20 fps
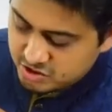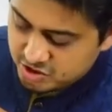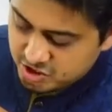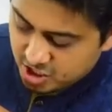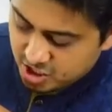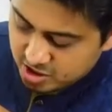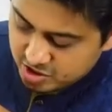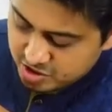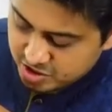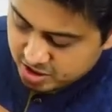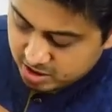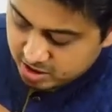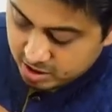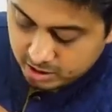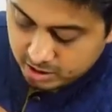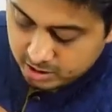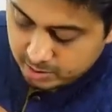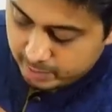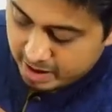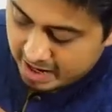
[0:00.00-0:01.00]
charging,
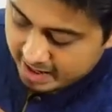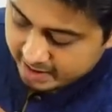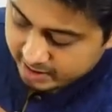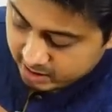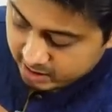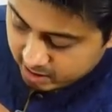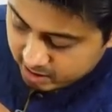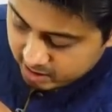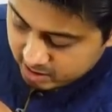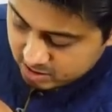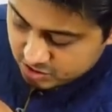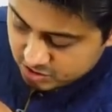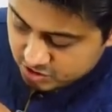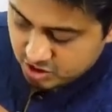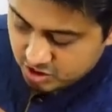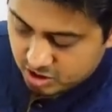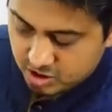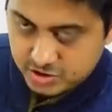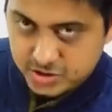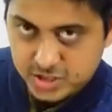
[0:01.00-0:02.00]
the bank is
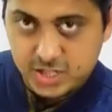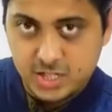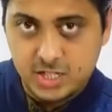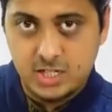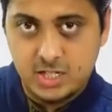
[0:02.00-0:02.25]
charging.